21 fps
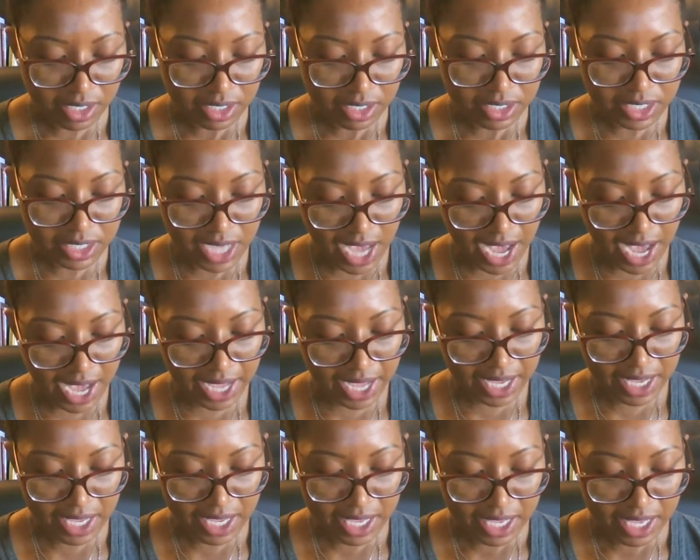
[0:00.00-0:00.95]

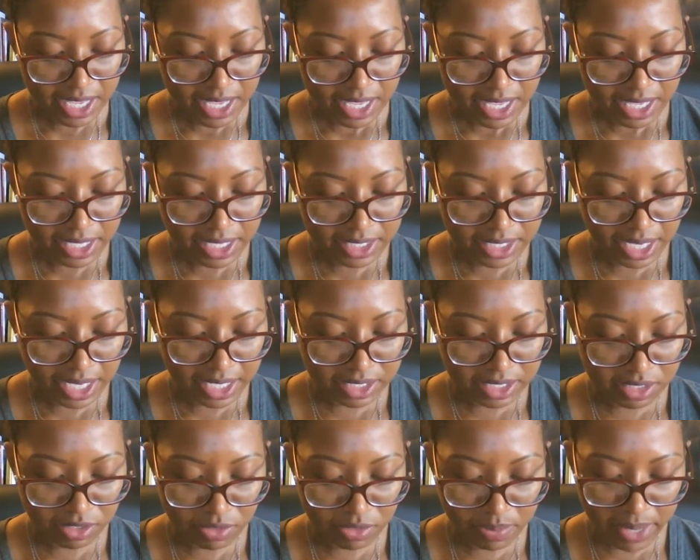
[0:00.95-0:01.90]
die is
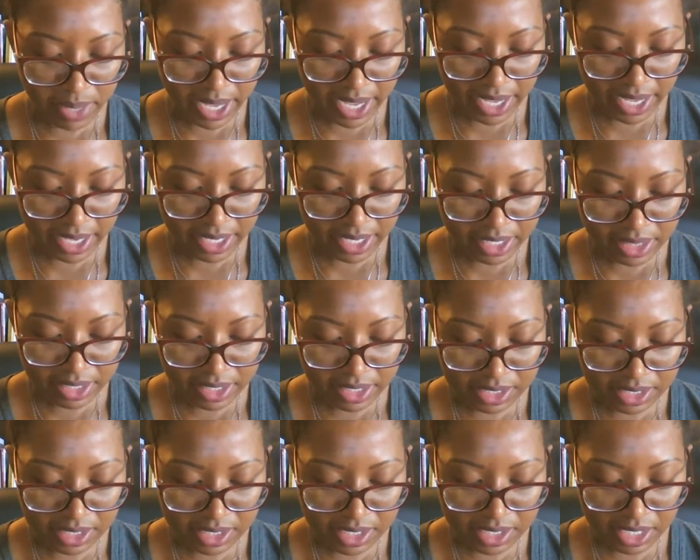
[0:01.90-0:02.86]
answered by the
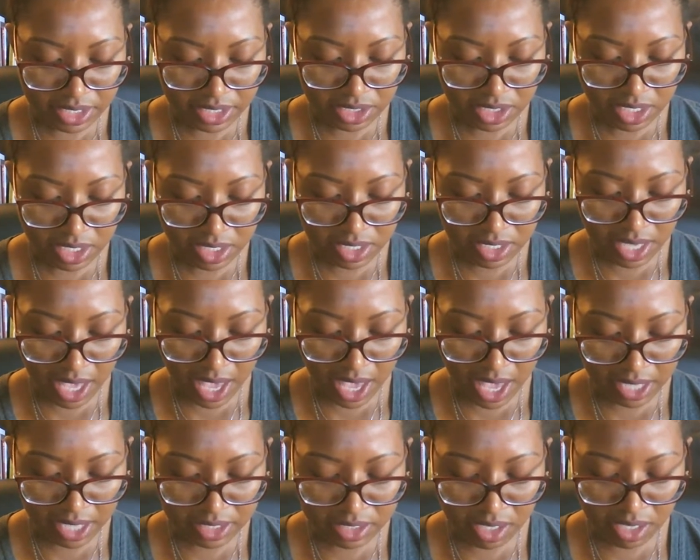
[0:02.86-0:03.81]
Secession
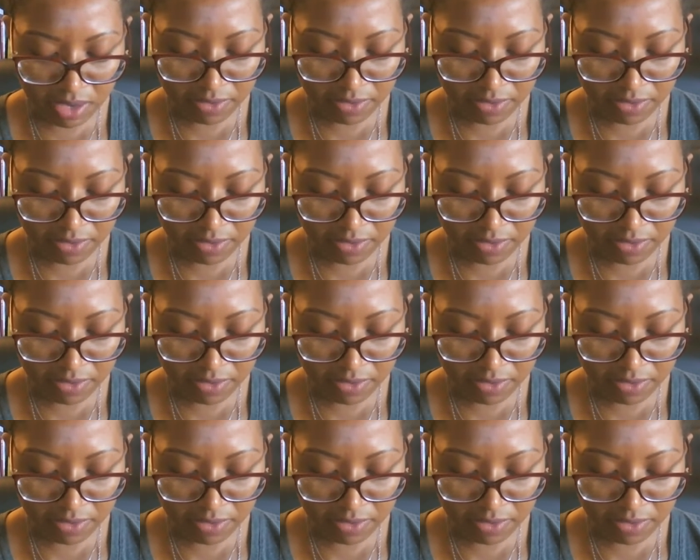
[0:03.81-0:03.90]
Act